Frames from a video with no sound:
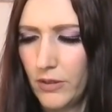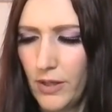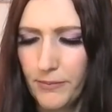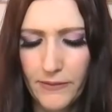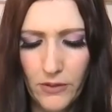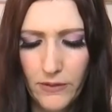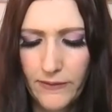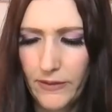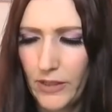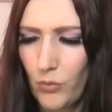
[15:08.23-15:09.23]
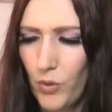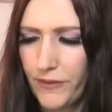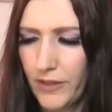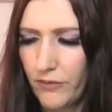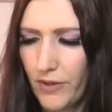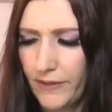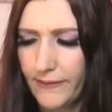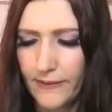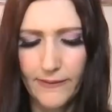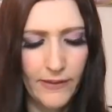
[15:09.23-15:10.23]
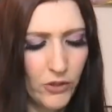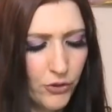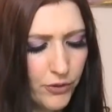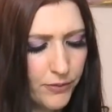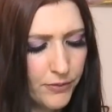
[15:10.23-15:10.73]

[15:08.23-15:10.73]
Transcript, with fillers: I'm just going to see what the advice is here.